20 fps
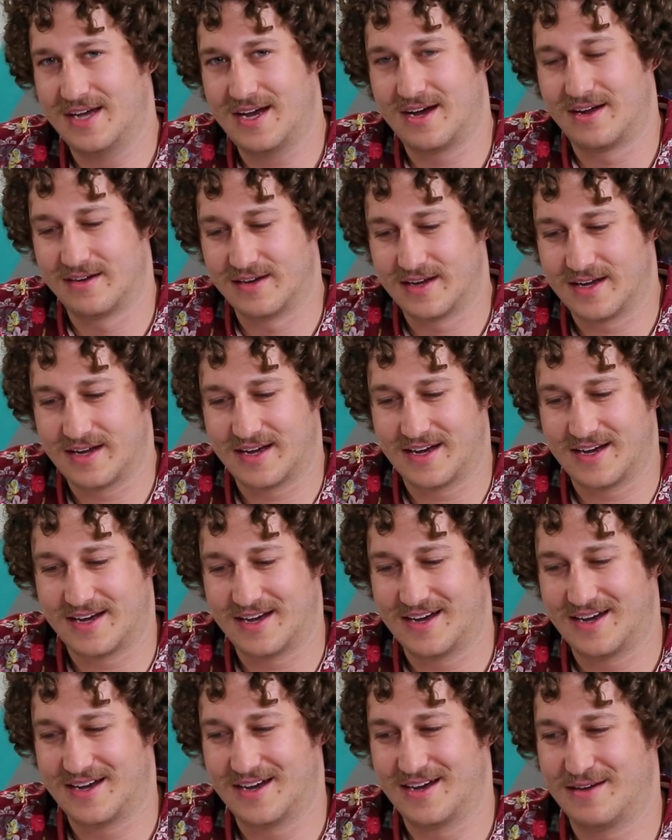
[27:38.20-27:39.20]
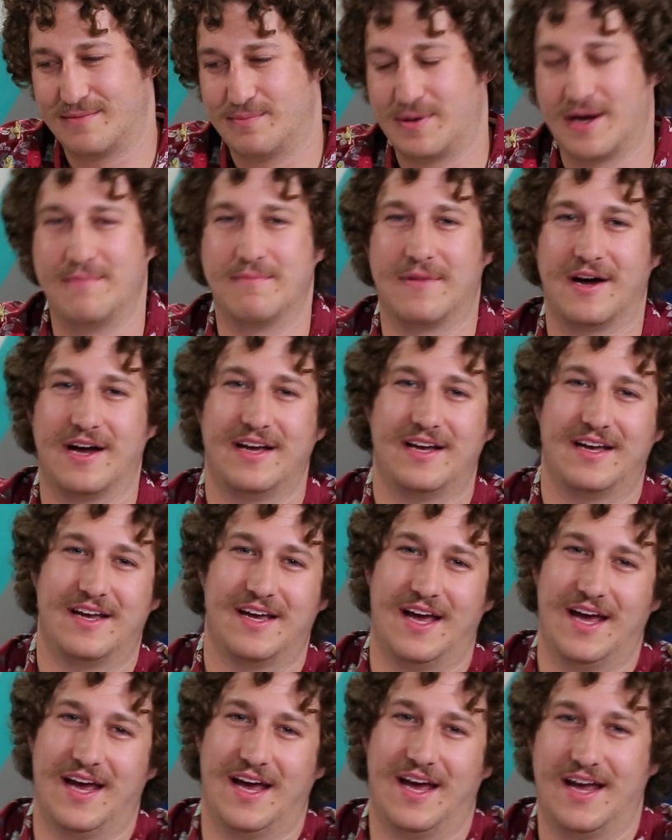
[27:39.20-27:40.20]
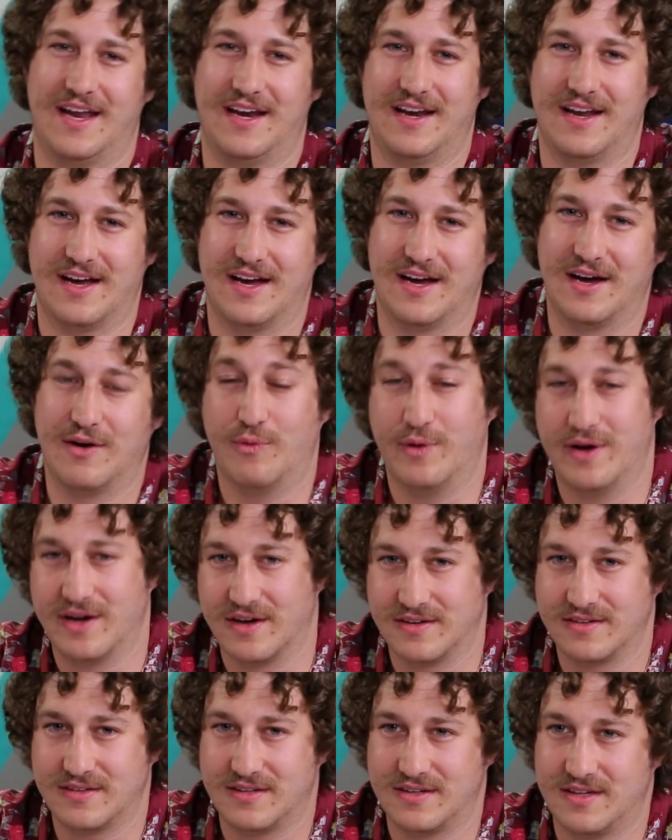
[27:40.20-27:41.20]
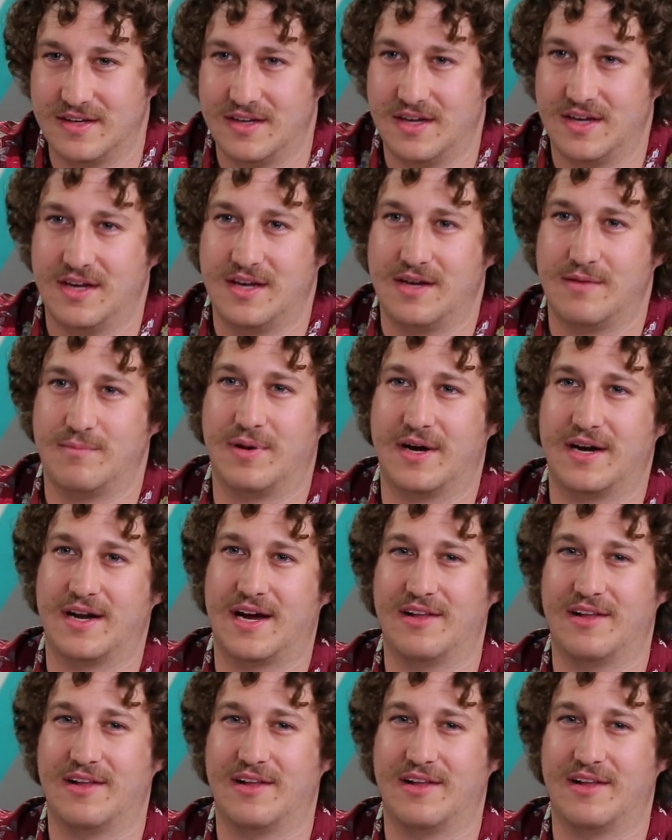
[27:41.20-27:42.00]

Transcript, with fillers: down uh, by Mike and uh, Will. But